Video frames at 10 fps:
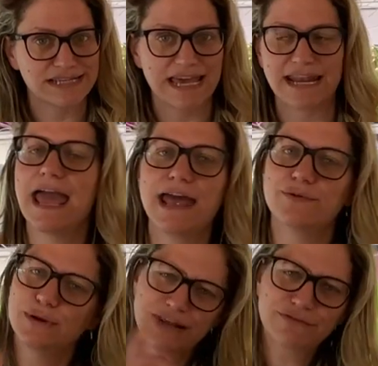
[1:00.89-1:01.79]
again.
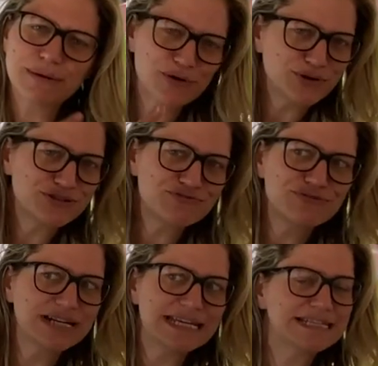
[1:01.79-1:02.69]
And whenever I'm going to
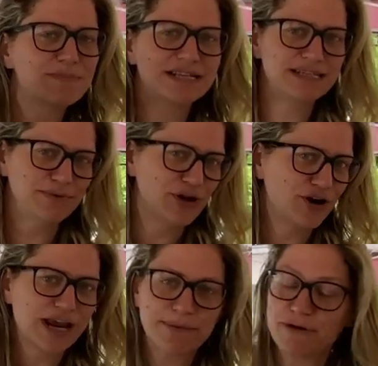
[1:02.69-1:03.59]
release my
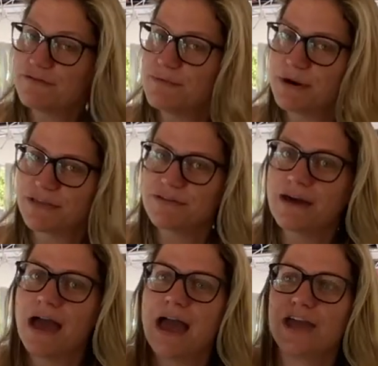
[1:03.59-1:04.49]
TBR game of the month,
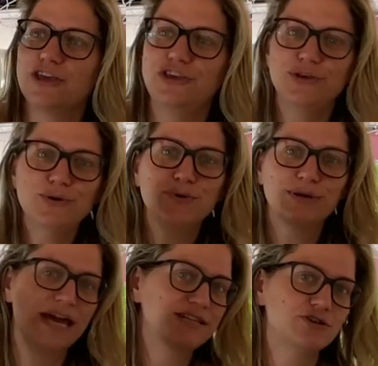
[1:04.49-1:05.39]
you
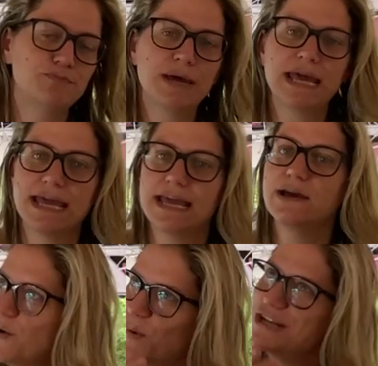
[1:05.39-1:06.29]
get to pick
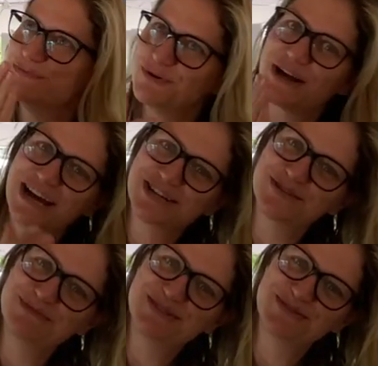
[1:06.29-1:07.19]
which book I
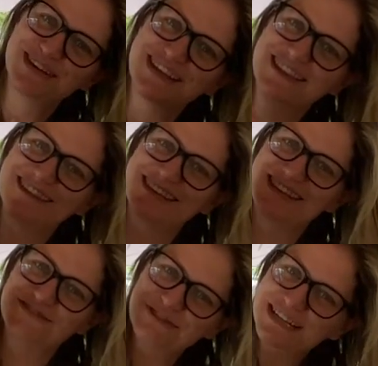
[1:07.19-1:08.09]
should be doing
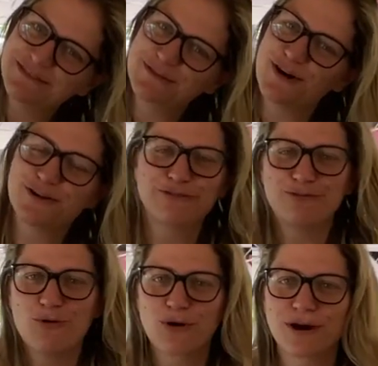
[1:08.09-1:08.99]
the reading vlog
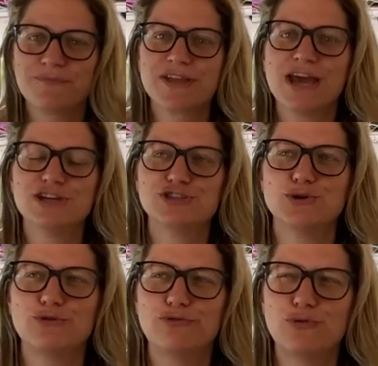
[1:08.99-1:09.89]
for.
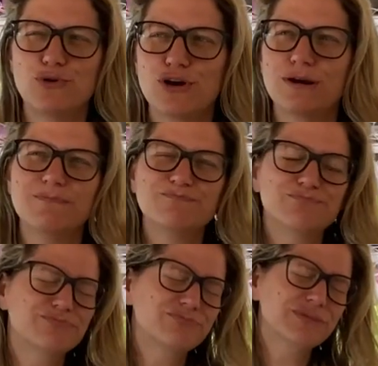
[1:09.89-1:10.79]
So for
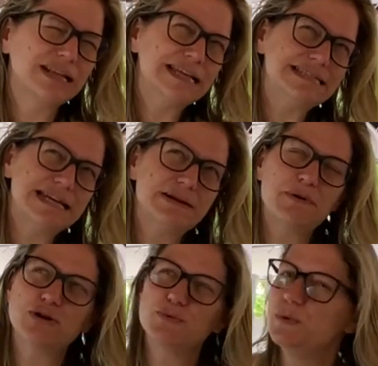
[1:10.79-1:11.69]
let's say
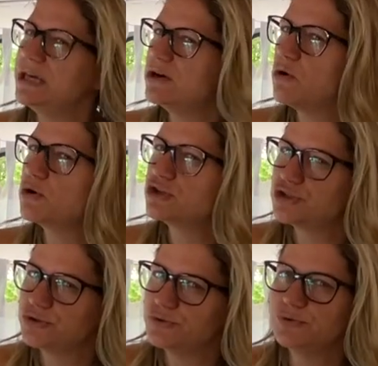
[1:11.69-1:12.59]
about a week or
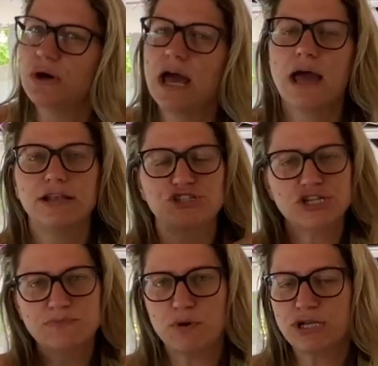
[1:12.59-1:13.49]
two,
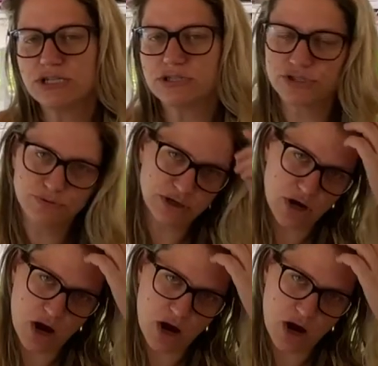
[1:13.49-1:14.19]
just put into